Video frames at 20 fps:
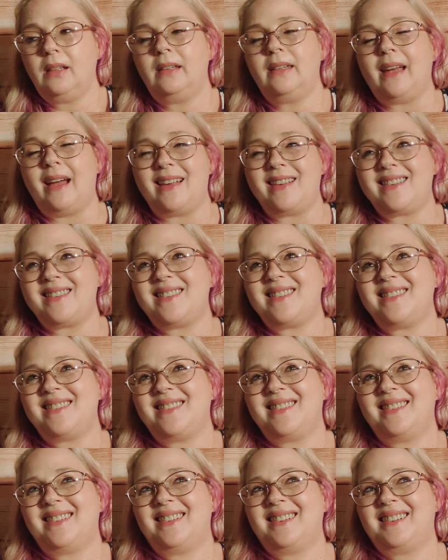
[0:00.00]
Yes,
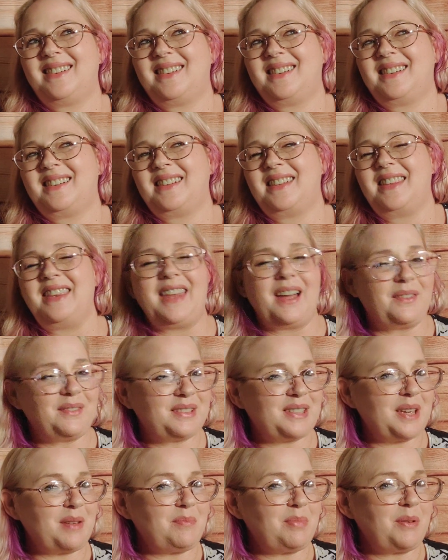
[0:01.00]
that was
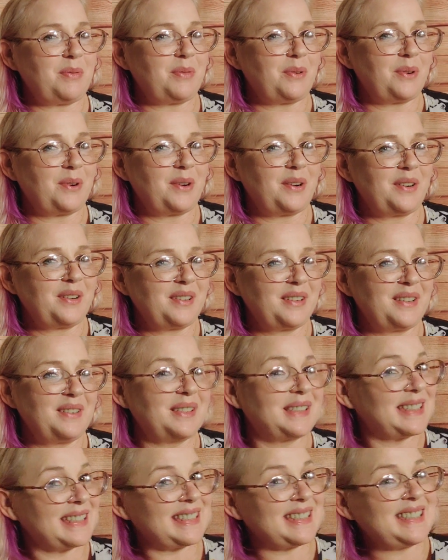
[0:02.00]
said before.
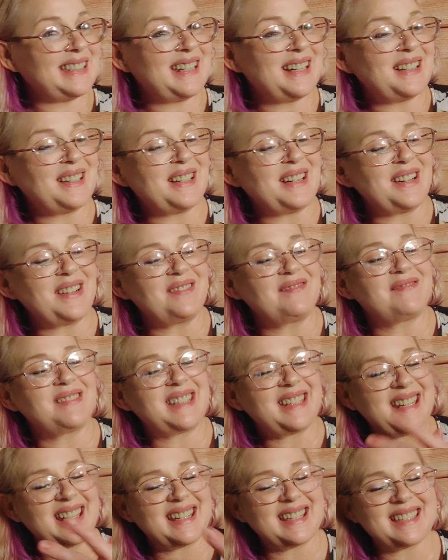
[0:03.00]
It's a scenario,
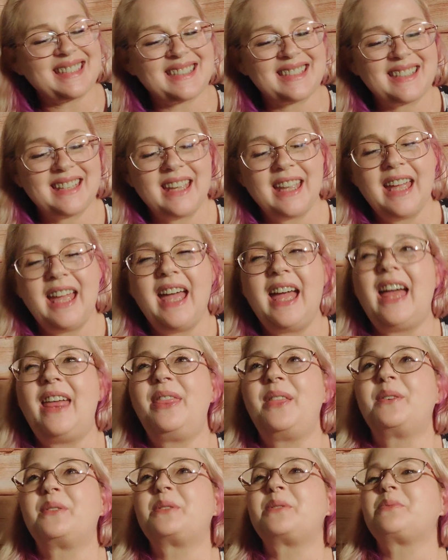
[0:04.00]
but yes.
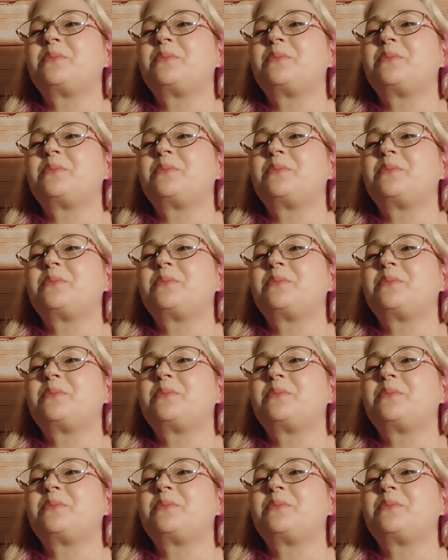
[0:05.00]
And there was